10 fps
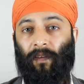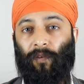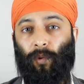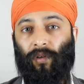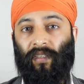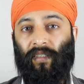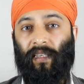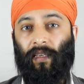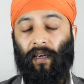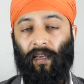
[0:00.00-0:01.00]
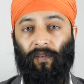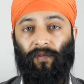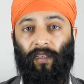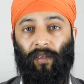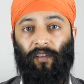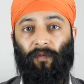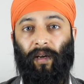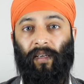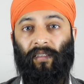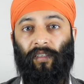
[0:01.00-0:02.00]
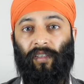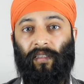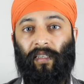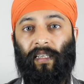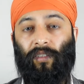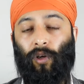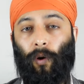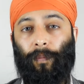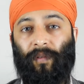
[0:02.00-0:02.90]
If you want to see other videos of mine, such as the top